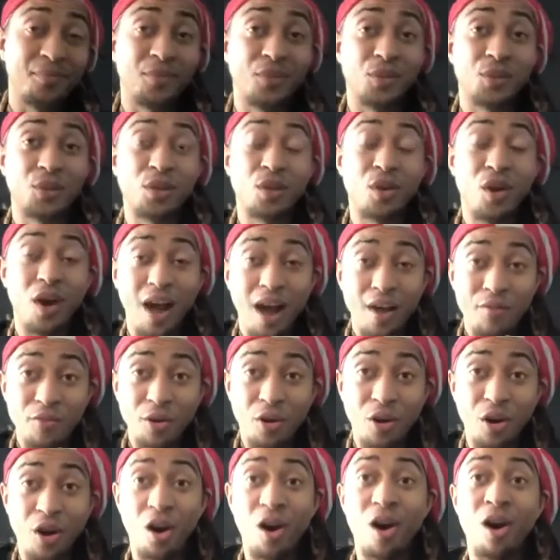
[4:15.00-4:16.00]
you're going to have your
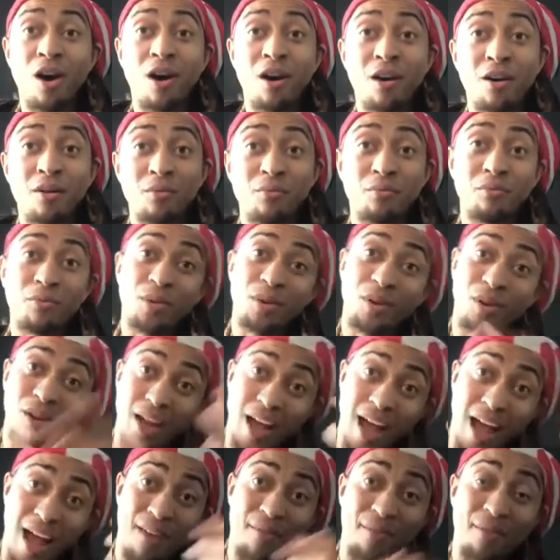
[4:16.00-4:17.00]
car, you're going
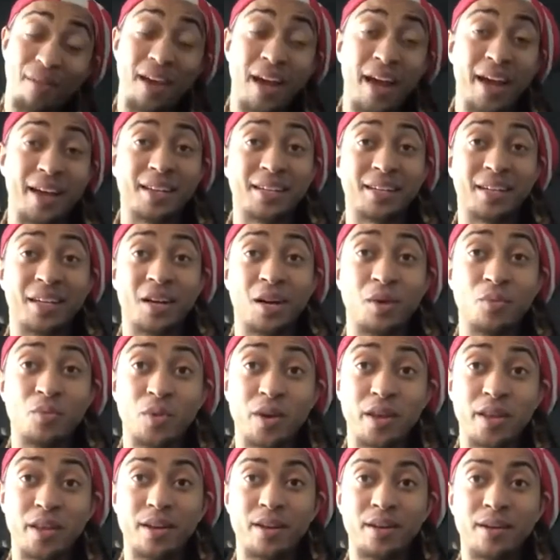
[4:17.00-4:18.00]
to have the headaches that come
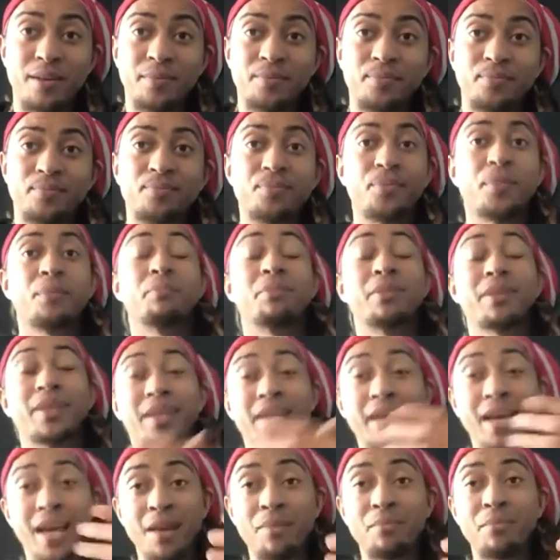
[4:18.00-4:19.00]
with it. But
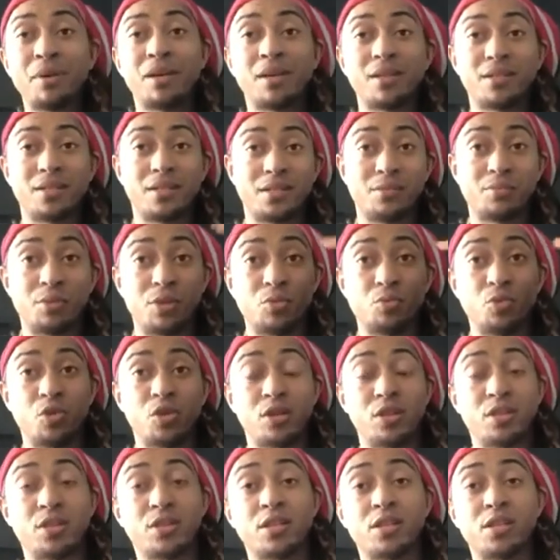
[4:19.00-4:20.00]
again, because it's much more
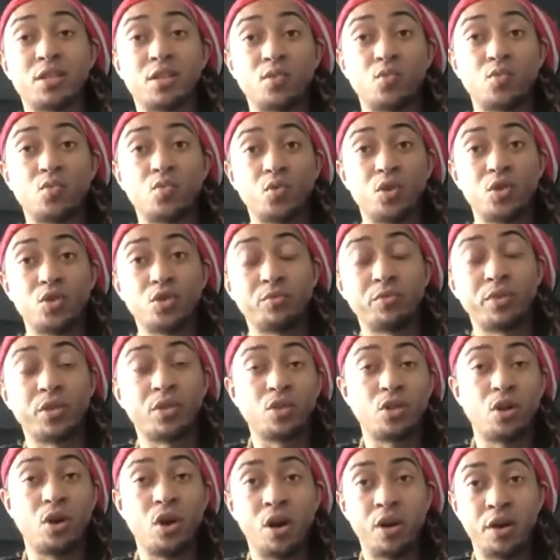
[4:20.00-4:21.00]
consistent with what you've been
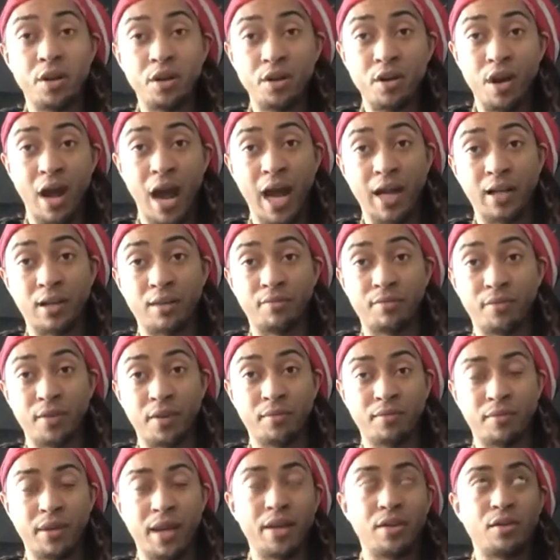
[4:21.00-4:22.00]
taught and your active
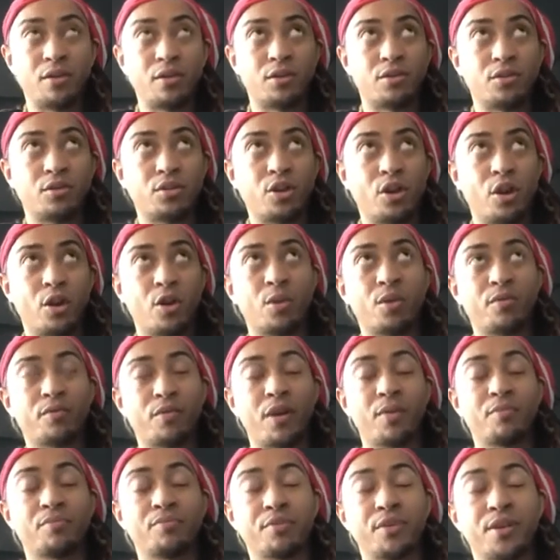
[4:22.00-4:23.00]
and your current
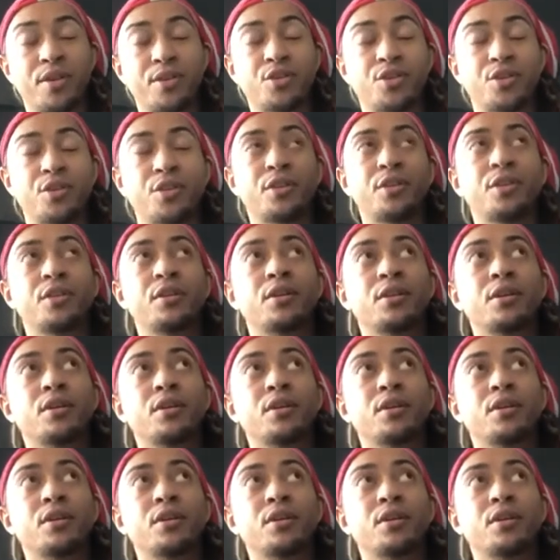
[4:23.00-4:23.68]
vibration